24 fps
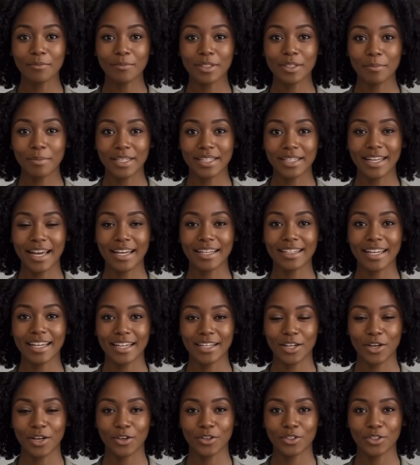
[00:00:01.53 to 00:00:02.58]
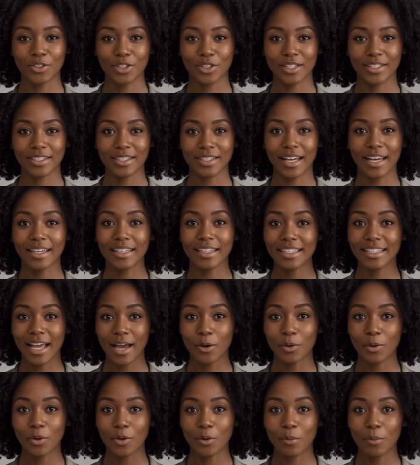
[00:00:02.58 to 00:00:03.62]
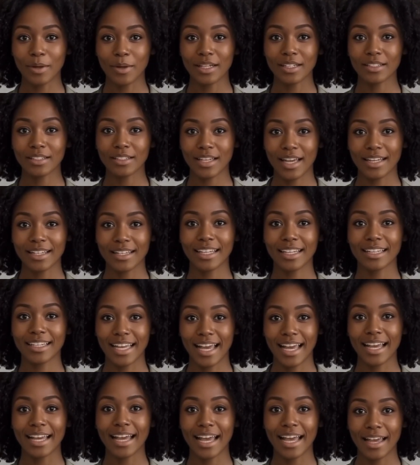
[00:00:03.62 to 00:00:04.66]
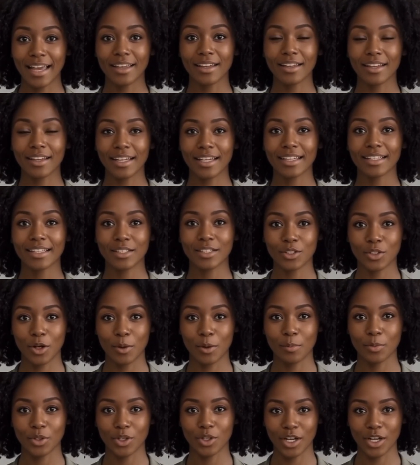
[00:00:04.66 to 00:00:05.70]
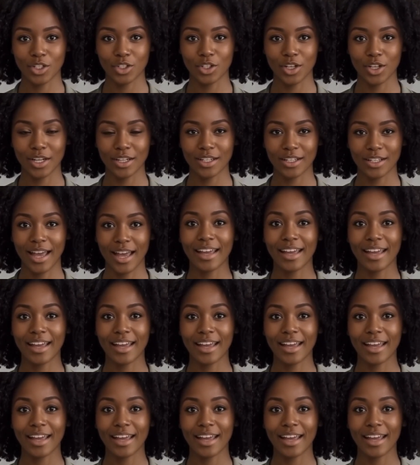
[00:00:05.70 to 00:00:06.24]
to BusyAI Technologies, and today we will be discussing data analytics interpretation